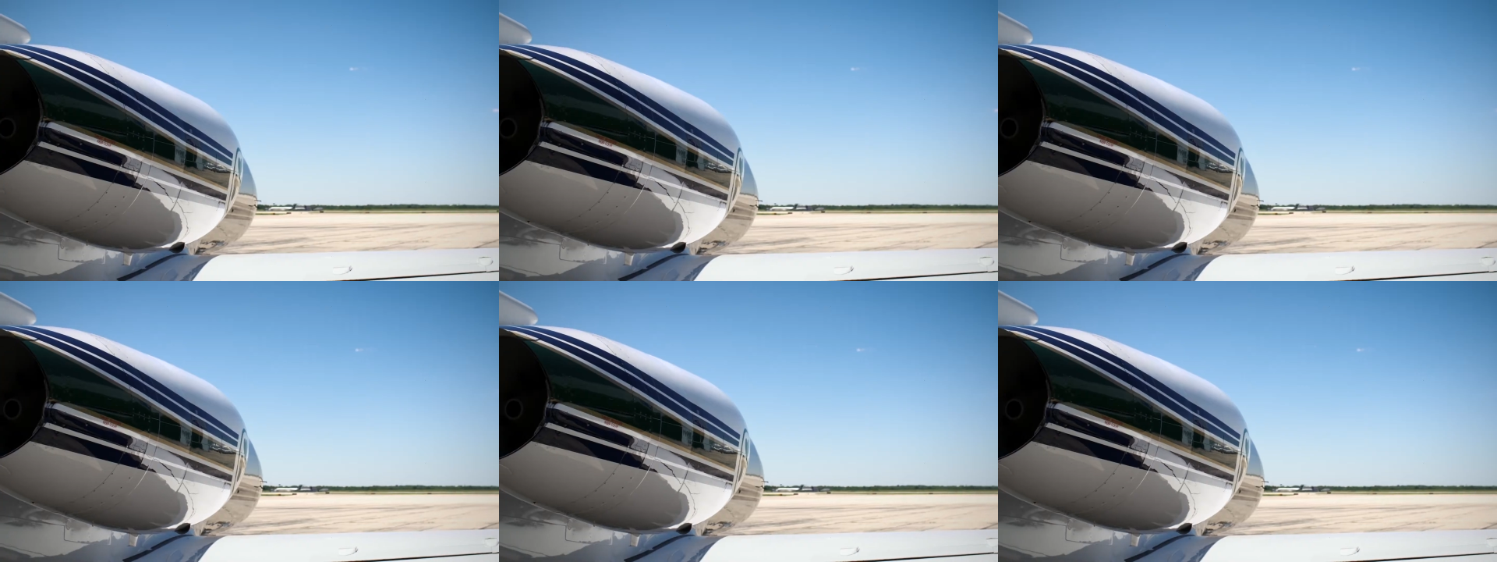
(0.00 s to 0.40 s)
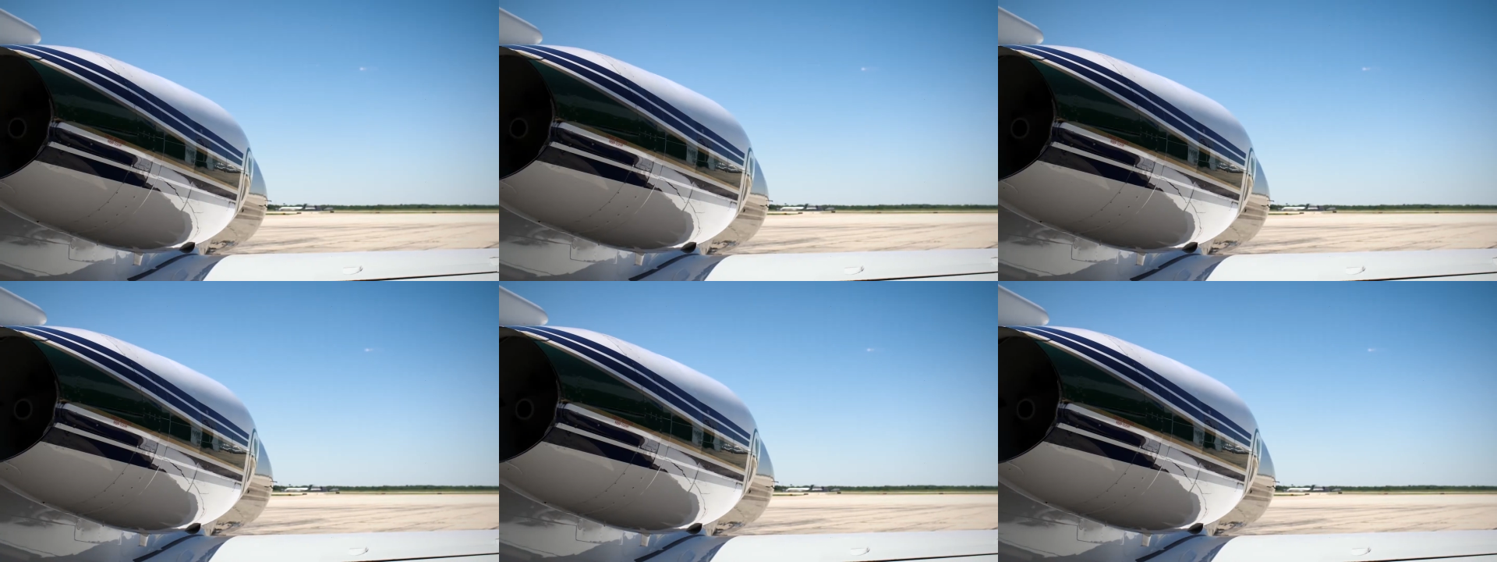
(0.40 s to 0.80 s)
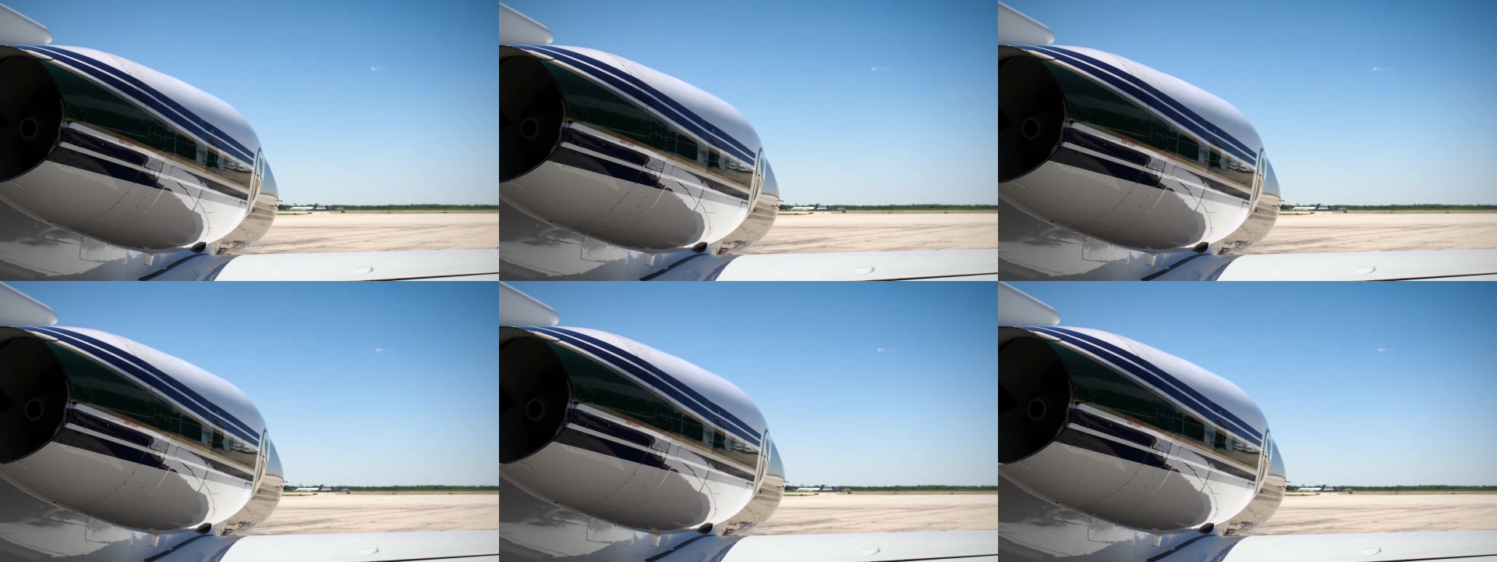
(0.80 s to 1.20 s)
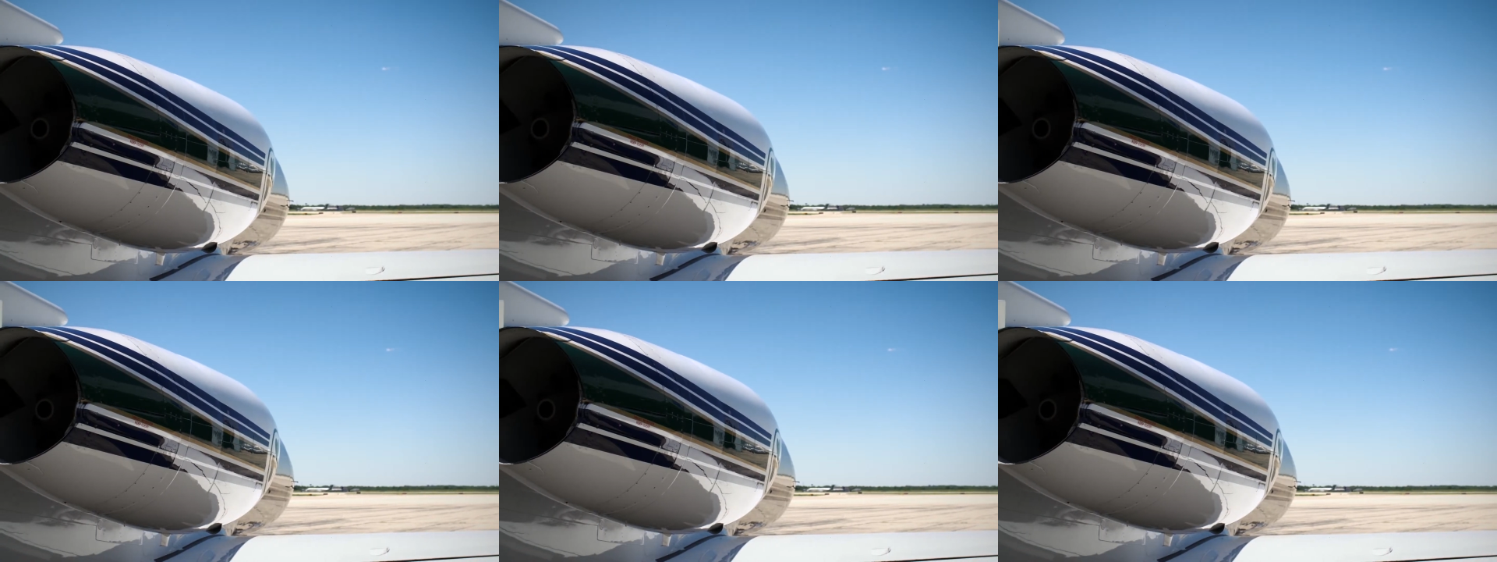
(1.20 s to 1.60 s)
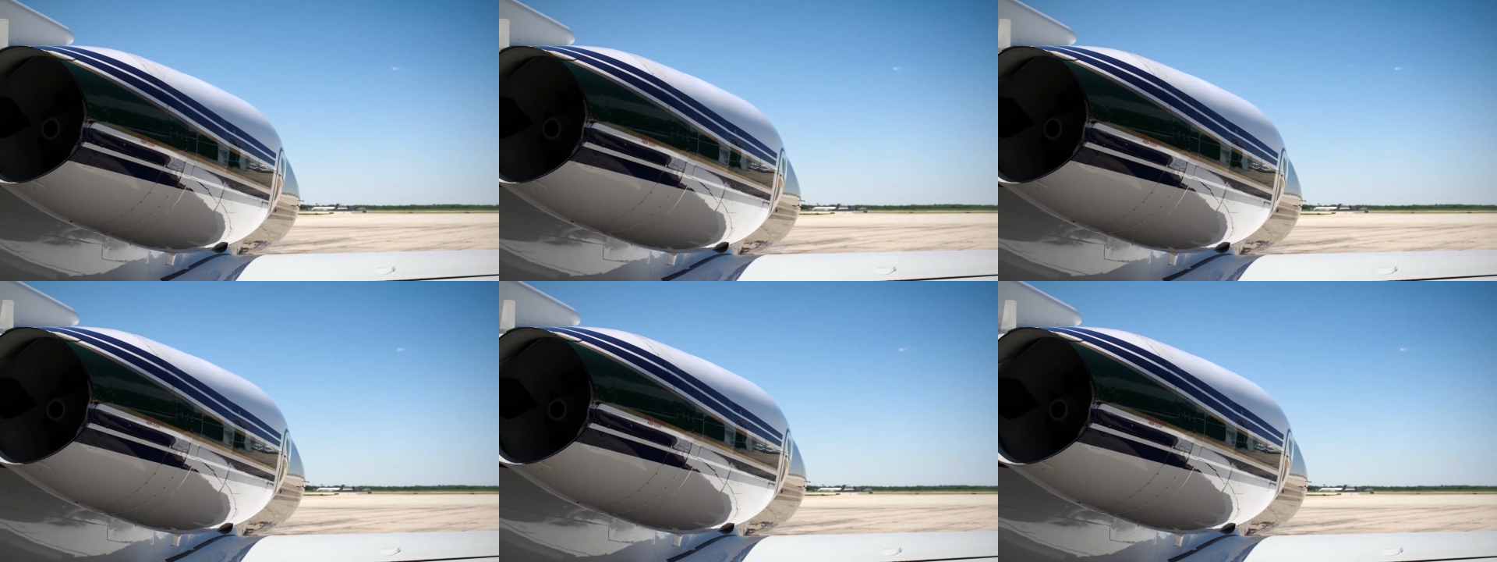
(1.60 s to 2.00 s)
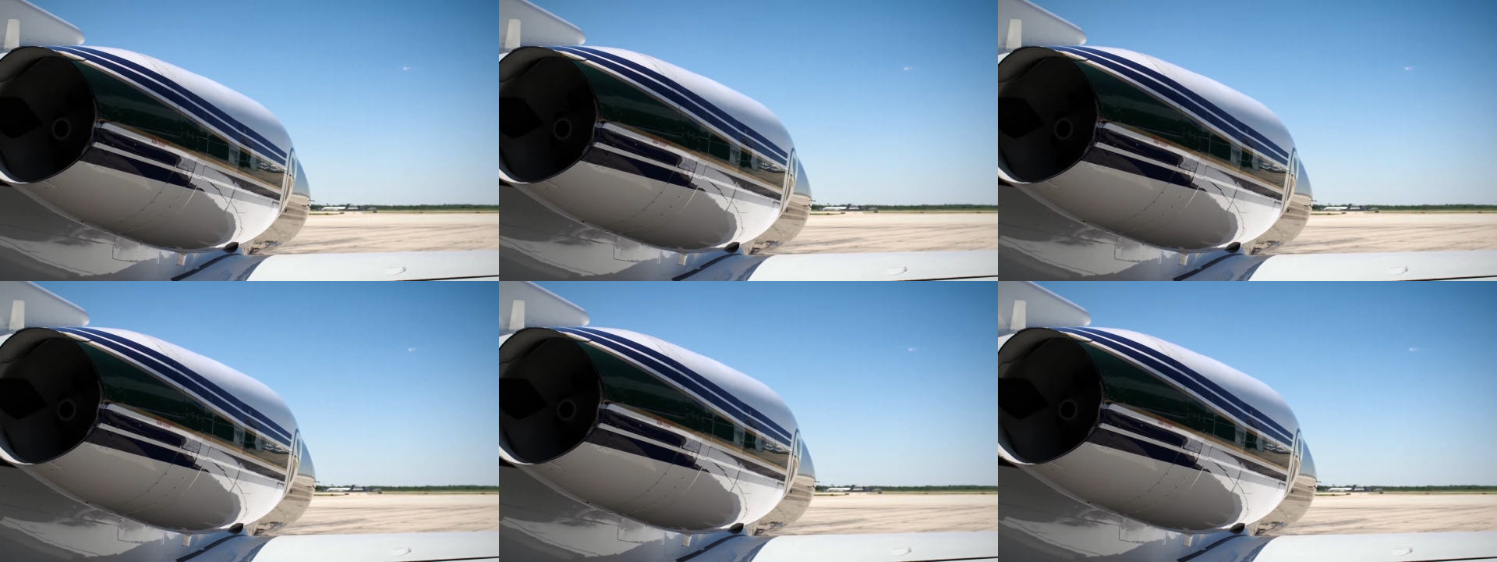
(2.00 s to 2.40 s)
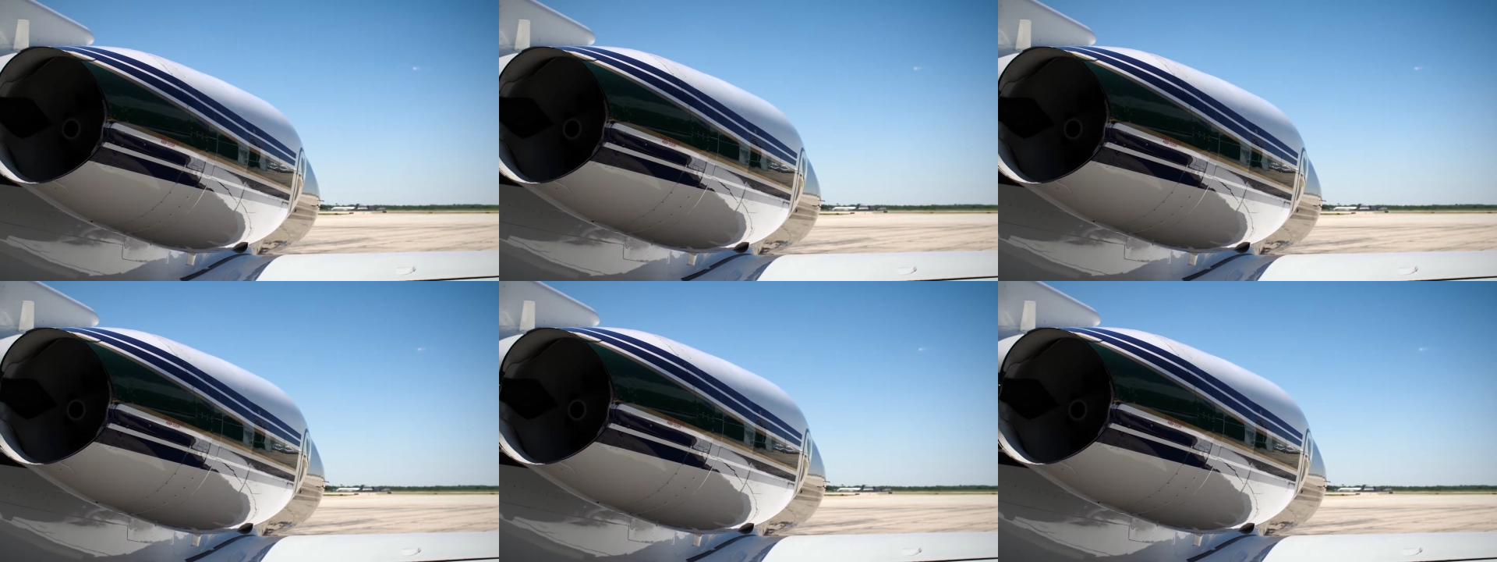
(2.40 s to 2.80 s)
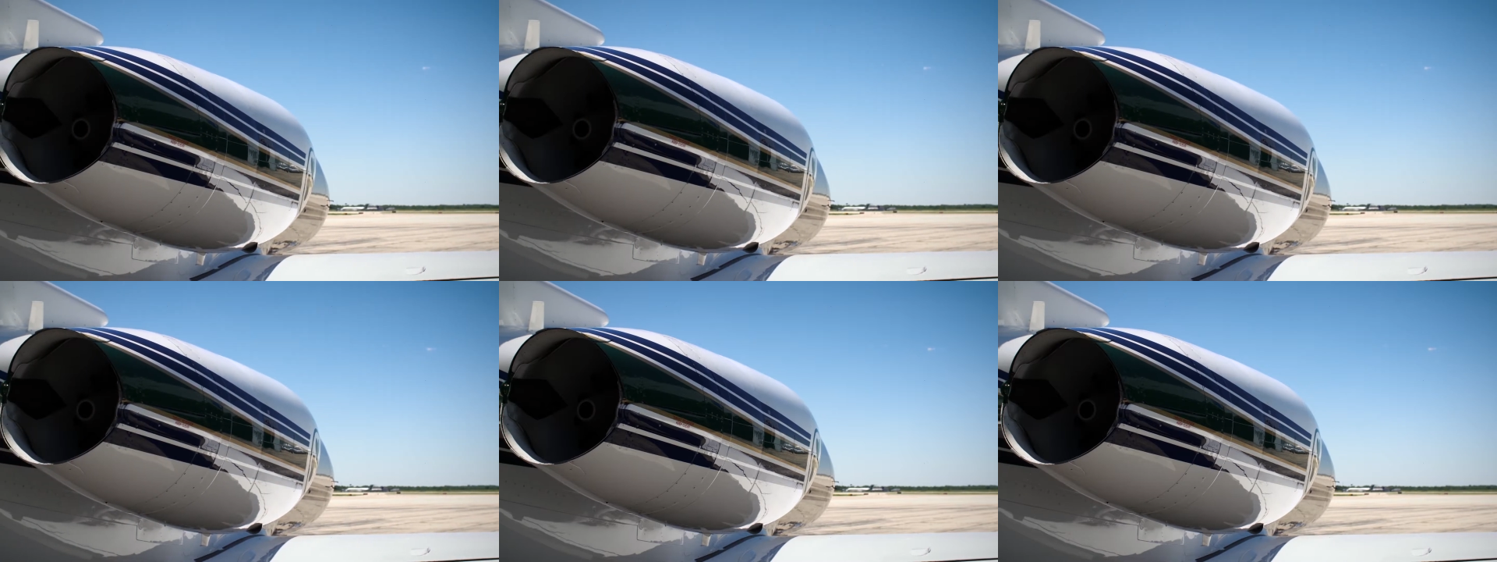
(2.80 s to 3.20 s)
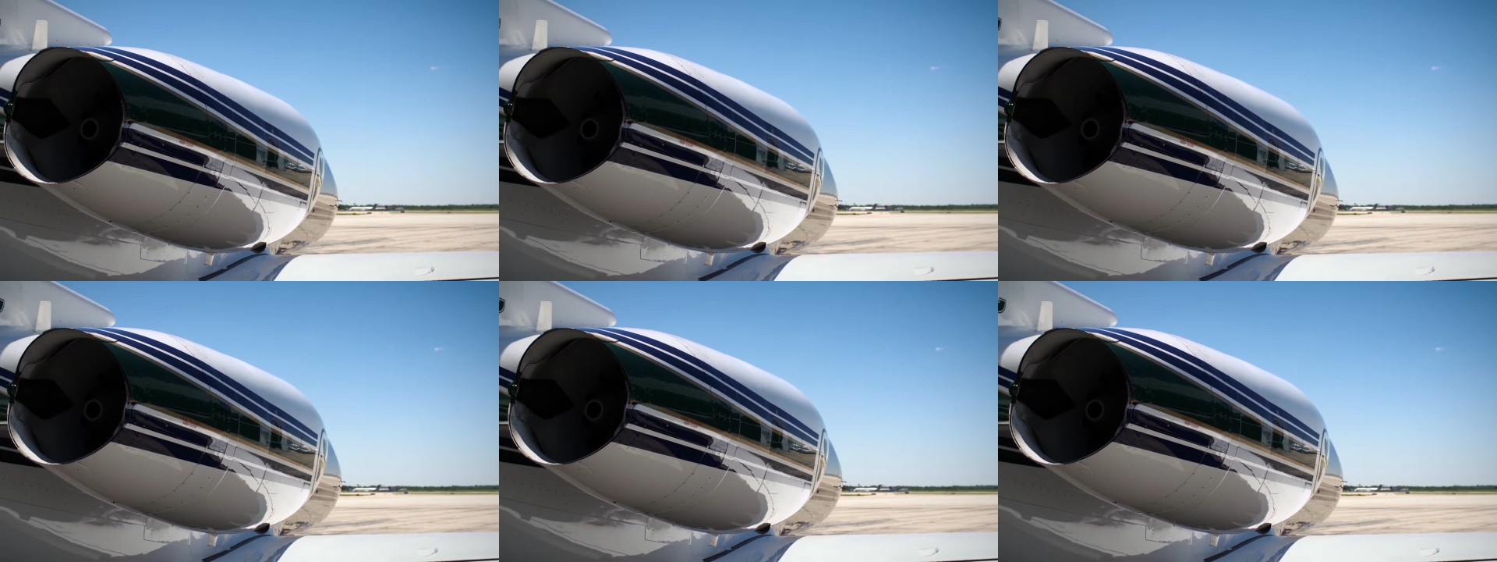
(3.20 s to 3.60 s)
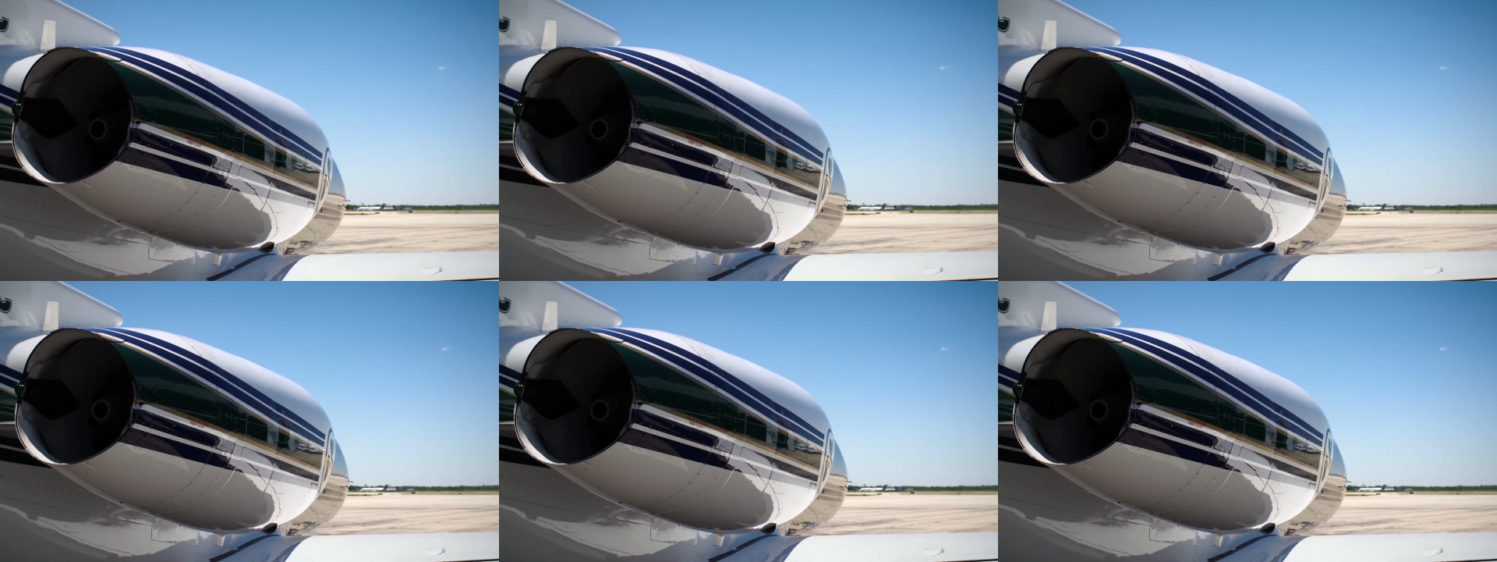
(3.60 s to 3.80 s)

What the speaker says: [unreadable: no face in view]